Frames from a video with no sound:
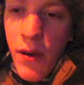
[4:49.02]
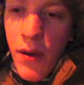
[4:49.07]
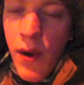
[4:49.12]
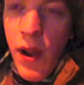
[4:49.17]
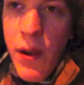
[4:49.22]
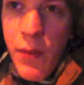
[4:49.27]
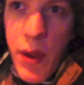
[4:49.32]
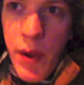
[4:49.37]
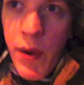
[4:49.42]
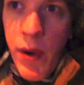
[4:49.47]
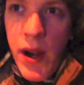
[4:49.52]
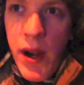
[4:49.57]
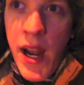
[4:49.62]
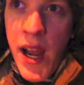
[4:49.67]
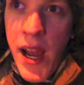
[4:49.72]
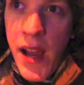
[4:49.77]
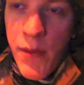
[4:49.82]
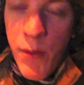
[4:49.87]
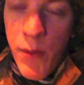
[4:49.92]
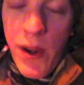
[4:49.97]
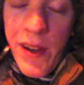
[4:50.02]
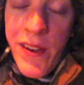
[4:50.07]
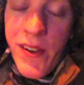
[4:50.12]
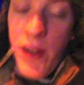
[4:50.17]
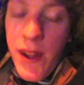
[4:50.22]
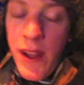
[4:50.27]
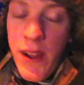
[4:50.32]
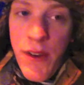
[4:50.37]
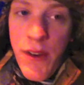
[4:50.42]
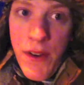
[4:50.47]
When we were at
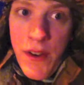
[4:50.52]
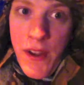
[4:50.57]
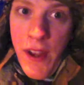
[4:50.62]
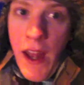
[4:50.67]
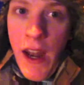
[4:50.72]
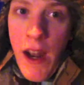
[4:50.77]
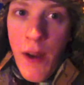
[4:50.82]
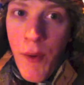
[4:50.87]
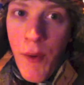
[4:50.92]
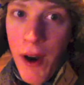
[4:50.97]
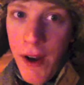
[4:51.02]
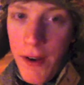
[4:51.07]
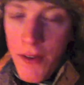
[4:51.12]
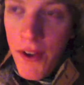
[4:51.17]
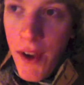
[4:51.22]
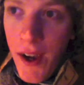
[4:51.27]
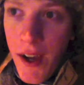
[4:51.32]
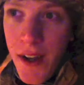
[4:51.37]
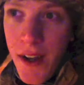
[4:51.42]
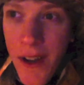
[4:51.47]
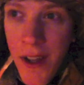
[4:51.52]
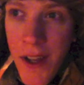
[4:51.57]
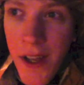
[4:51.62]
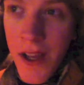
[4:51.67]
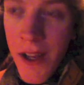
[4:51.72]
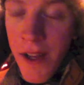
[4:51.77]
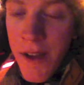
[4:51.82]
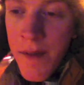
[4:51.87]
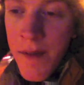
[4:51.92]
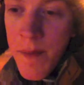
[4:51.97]
Winterlude and I walked on
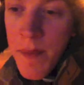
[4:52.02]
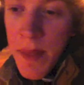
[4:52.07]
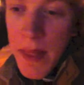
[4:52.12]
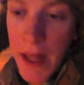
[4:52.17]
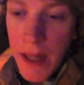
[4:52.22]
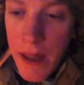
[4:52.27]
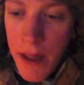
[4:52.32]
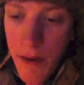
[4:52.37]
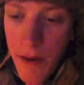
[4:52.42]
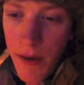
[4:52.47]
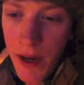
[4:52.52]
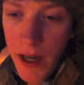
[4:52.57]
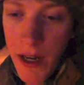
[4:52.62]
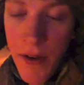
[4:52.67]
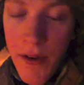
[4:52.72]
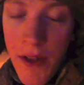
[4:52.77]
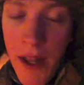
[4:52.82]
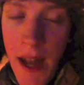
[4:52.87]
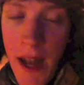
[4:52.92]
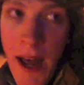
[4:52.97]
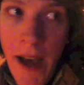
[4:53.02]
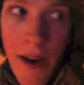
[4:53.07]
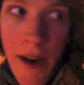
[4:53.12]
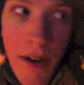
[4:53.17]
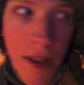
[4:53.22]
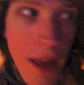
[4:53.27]
the Rideau Canal,